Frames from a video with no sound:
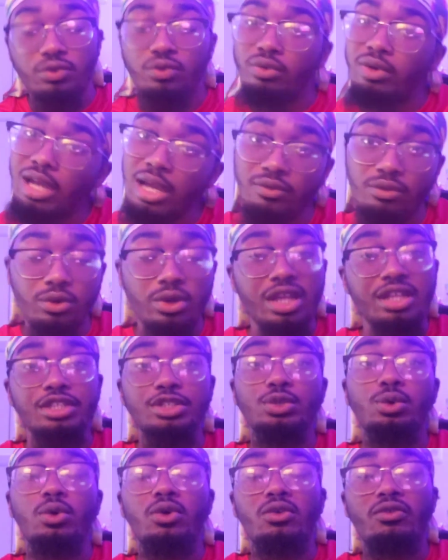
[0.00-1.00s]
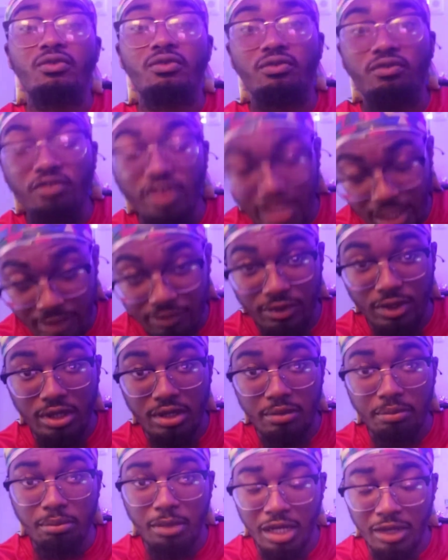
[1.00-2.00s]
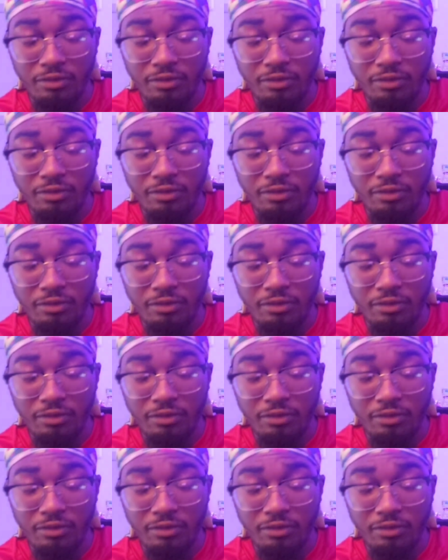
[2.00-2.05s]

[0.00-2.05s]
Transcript: are forever in your favor, my